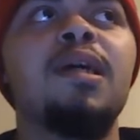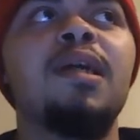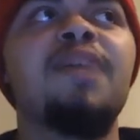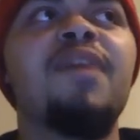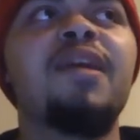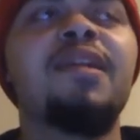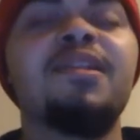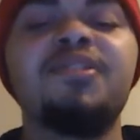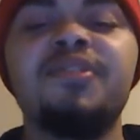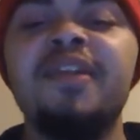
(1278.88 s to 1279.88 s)
They fucking
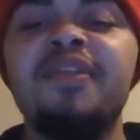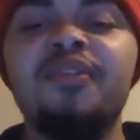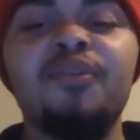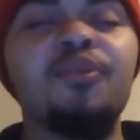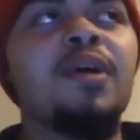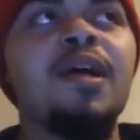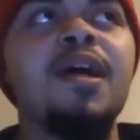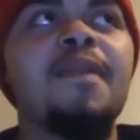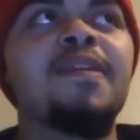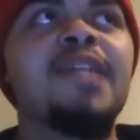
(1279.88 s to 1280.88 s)
just they threw
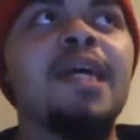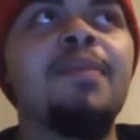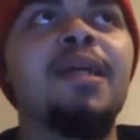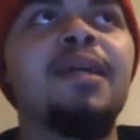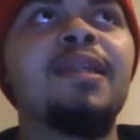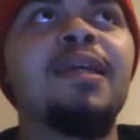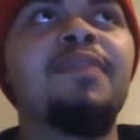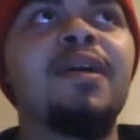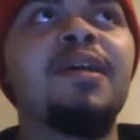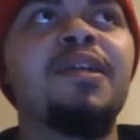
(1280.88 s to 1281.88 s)
the table that they
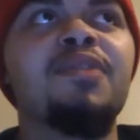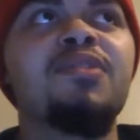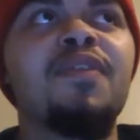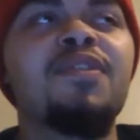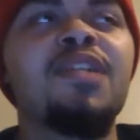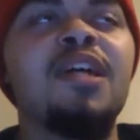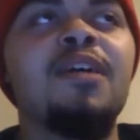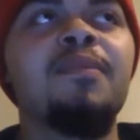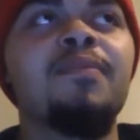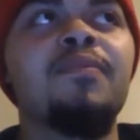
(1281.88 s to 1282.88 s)
fucking used the first
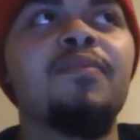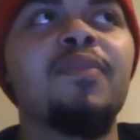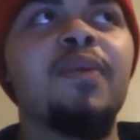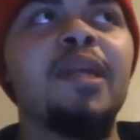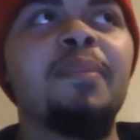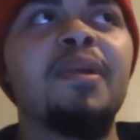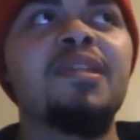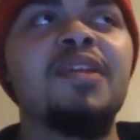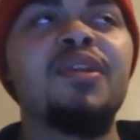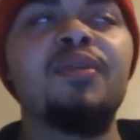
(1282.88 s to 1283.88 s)
time. The one he put
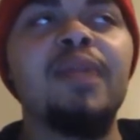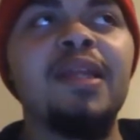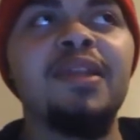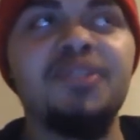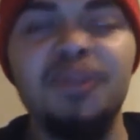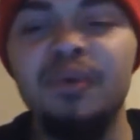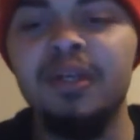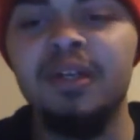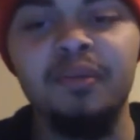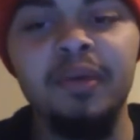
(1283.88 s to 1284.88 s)
Seth through, they just threw
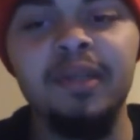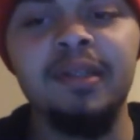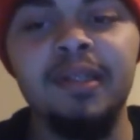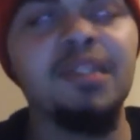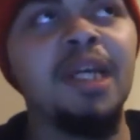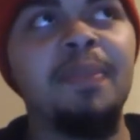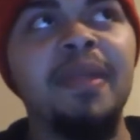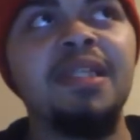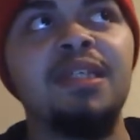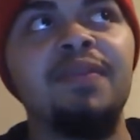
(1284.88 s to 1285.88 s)
it under the ring. There was like
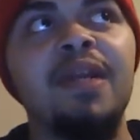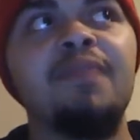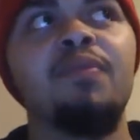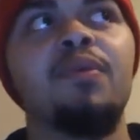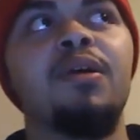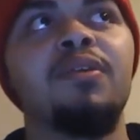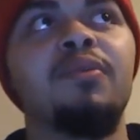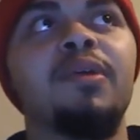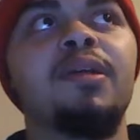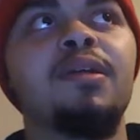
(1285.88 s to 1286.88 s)
pieces of it everywhere under the
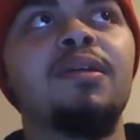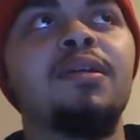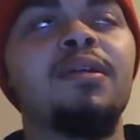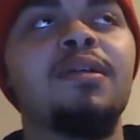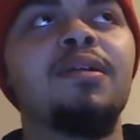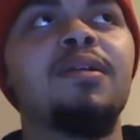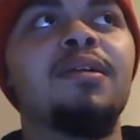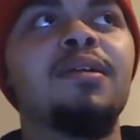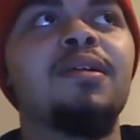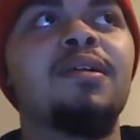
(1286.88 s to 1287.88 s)
ring.
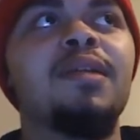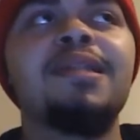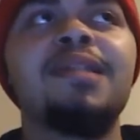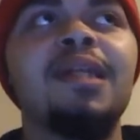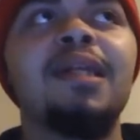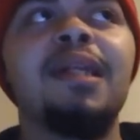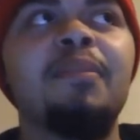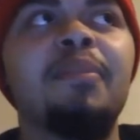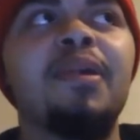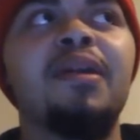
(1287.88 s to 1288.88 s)
They just cleaned it
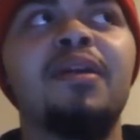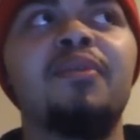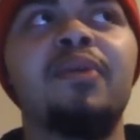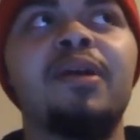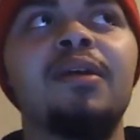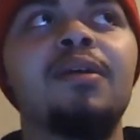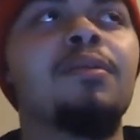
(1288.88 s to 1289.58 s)
up and put it under the ring.